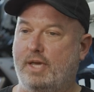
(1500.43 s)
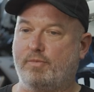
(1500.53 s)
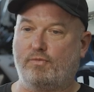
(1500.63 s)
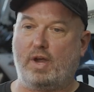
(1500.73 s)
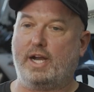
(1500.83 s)

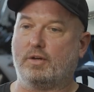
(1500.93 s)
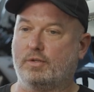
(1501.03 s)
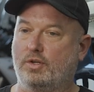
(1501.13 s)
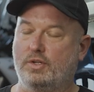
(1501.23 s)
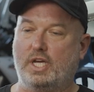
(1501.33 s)
type of
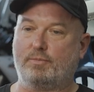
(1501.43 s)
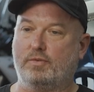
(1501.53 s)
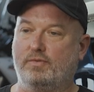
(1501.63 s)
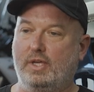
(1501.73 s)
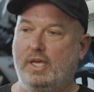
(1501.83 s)
rider, certain type
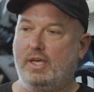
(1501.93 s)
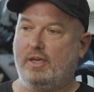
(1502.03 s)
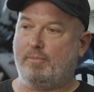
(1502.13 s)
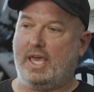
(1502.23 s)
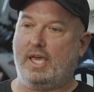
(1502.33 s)
of
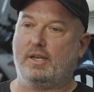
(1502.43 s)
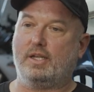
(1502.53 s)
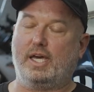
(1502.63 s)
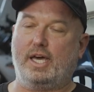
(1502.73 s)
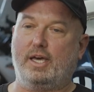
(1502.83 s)

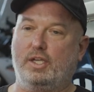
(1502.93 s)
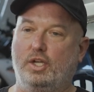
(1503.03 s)
man,